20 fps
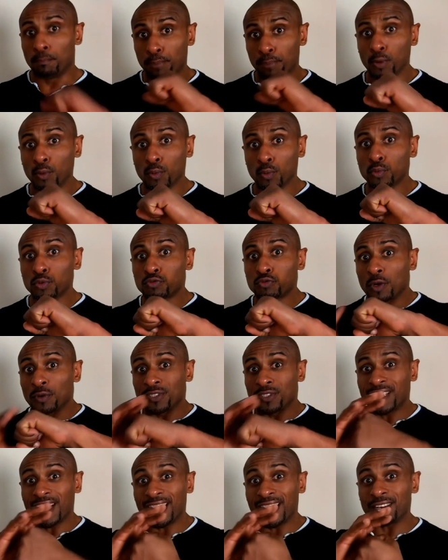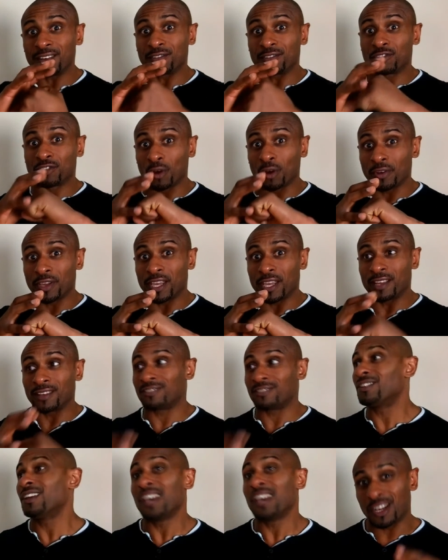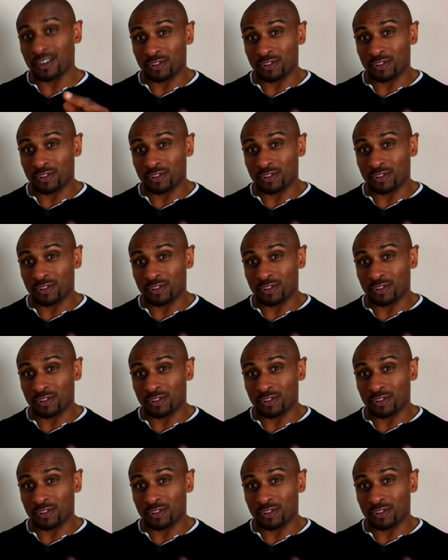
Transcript: Balls rotate in sockets,